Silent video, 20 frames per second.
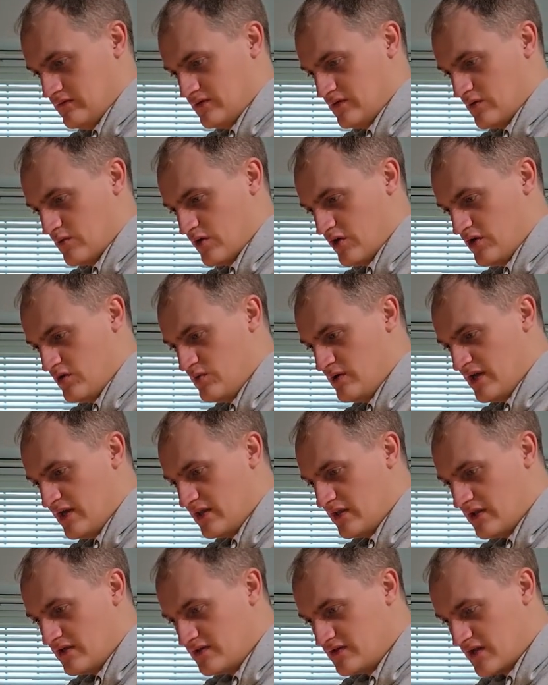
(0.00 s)
quite unique
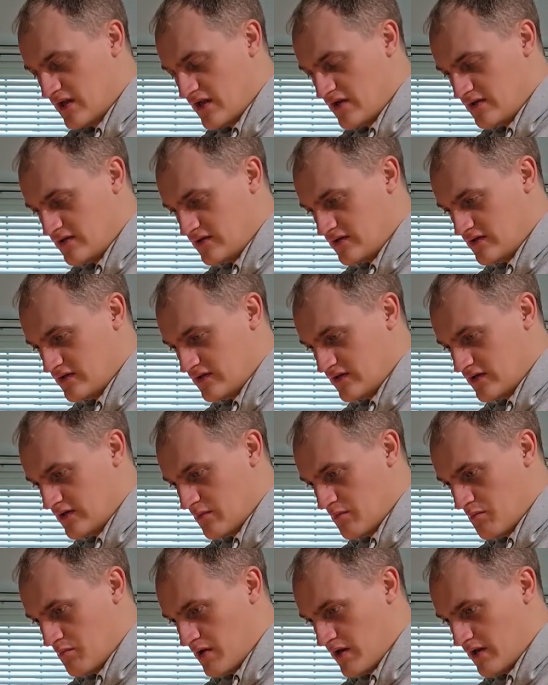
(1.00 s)
these days since they
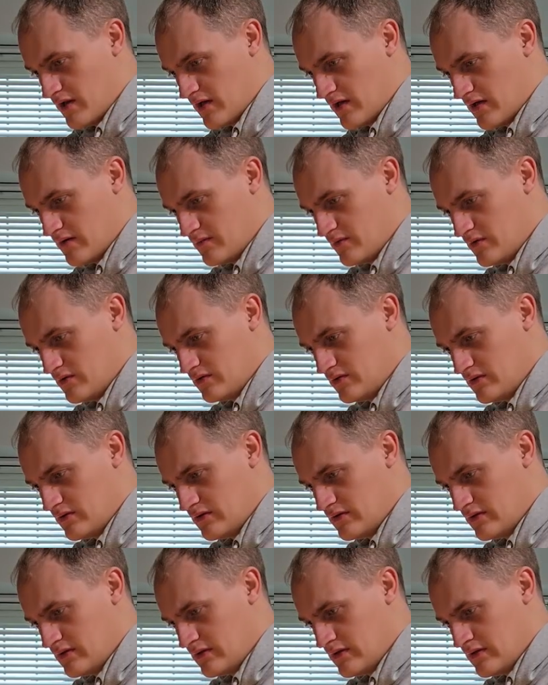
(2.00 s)
don't make it anymore.
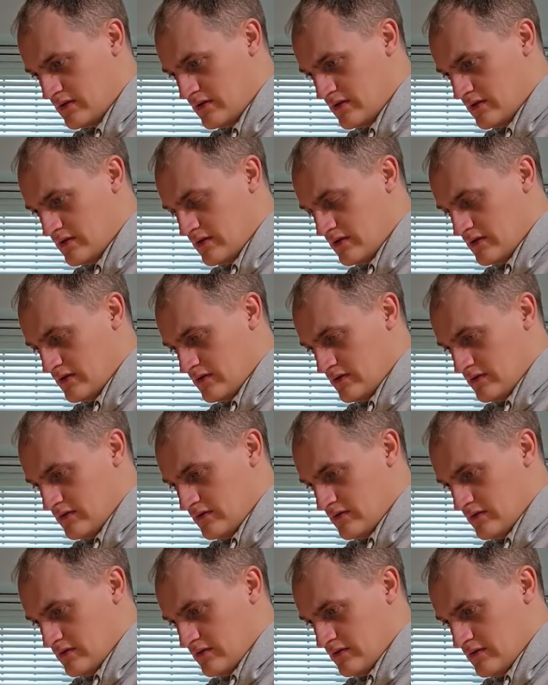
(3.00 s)

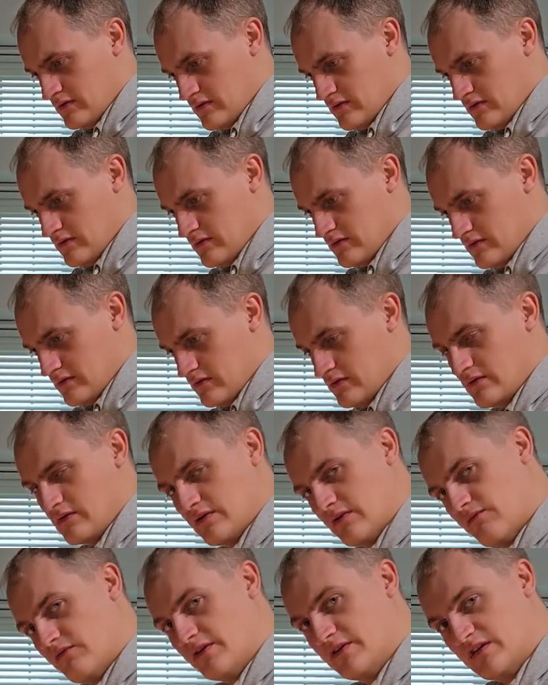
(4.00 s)
You can
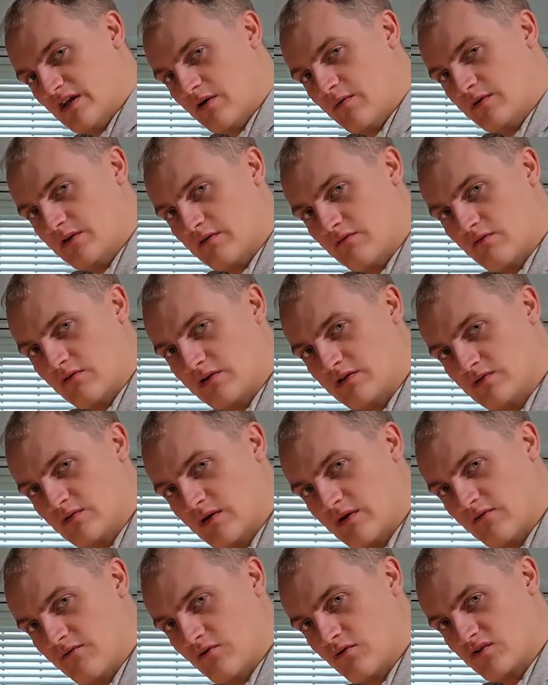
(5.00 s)
definitely tell when they're only
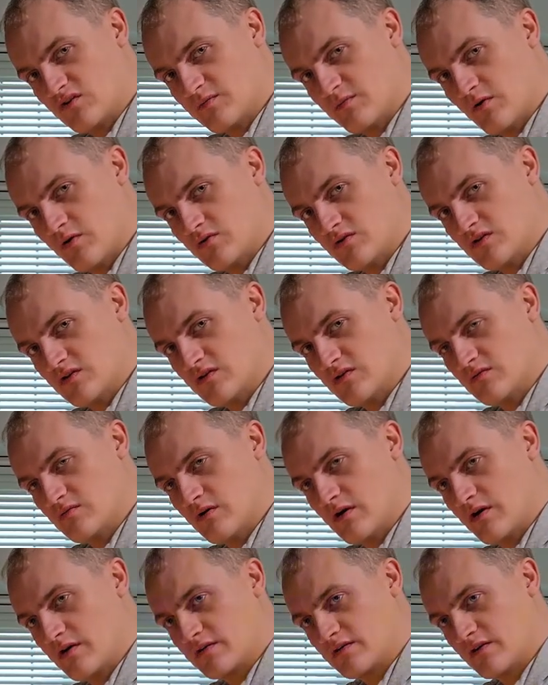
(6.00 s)
24 exposures as
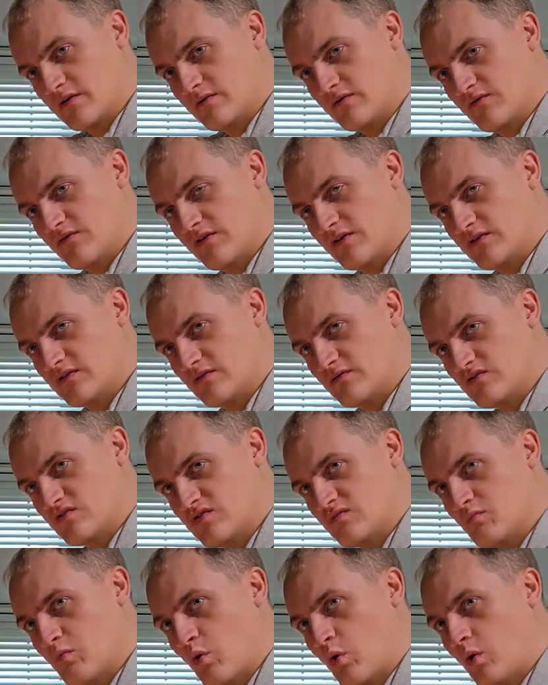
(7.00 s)
well because they always feel so
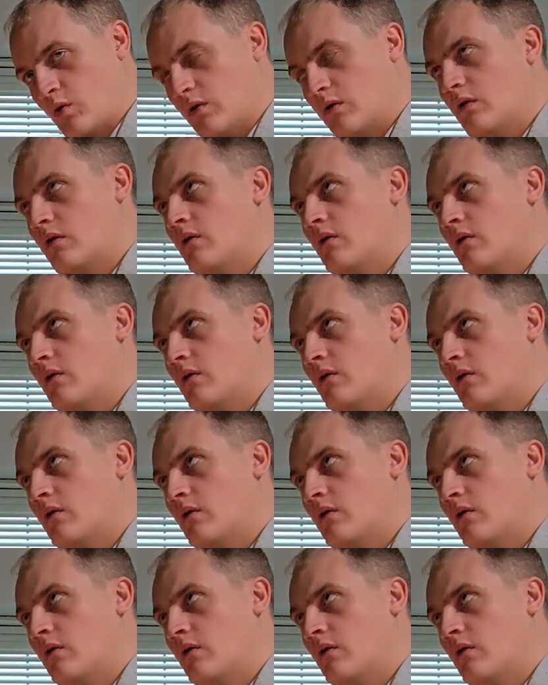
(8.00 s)
small.